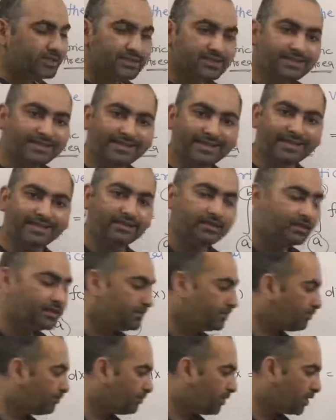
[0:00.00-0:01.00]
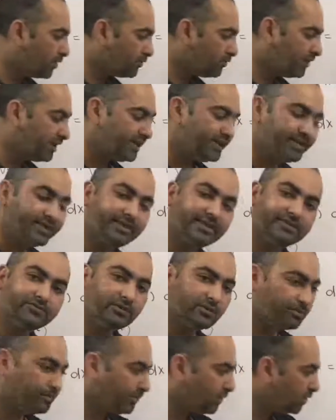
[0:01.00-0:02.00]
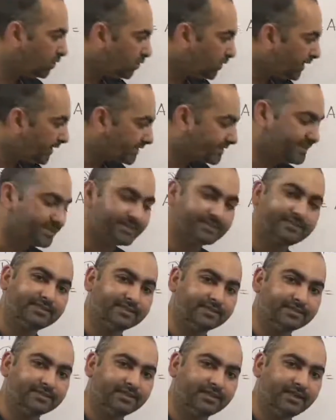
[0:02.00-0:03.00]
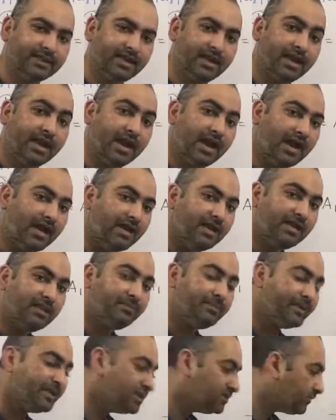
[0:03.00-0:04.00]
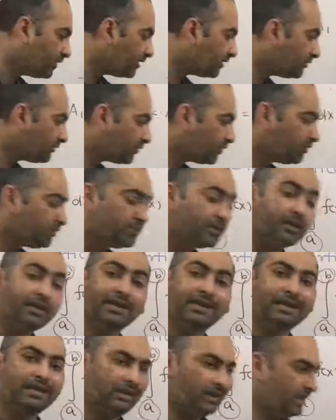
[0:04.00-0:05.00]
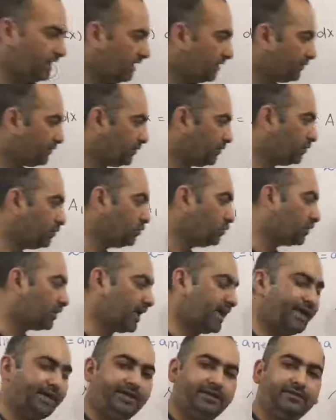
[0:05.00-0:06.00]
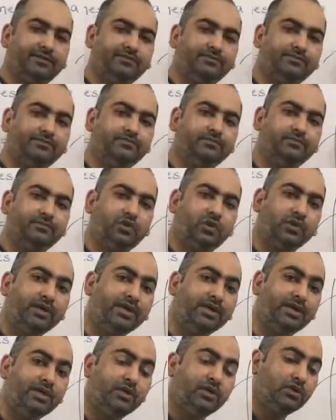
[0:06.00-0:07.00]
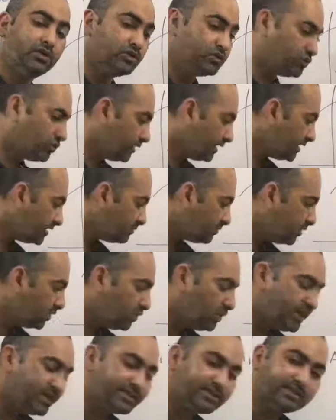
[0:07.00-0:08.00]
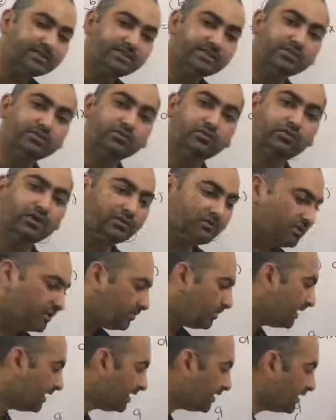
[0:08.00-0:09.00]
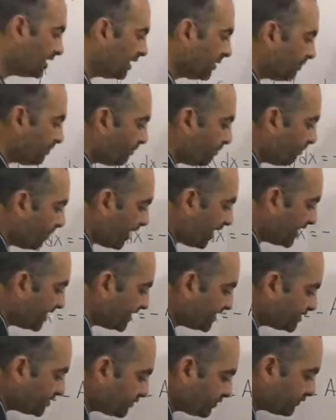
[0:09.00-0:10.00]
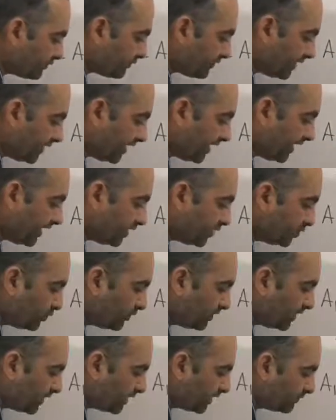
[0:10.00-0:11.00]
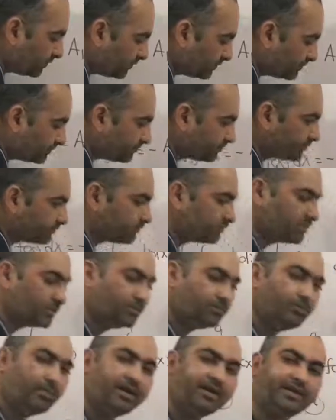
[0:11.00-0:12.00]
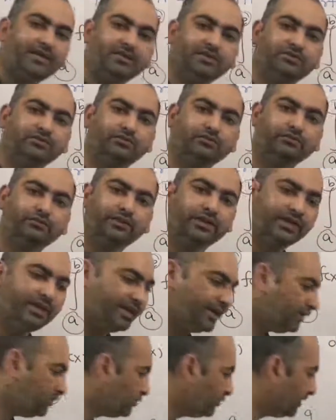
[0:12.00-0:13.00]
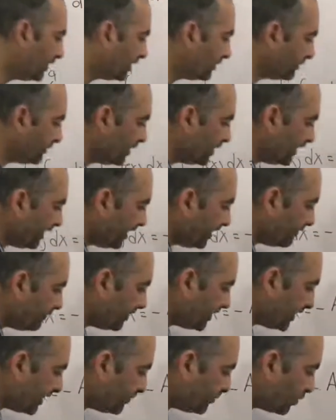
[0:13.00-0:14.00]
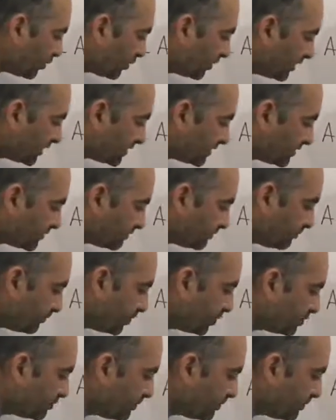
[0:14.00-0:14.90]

see here bounded area is what? Below x-axis and limit is what? From left to right. Okay, so it is below x-axis, so what will come here? Minus of a2 will come. Minus of a2 will come. Here we can take modulus, because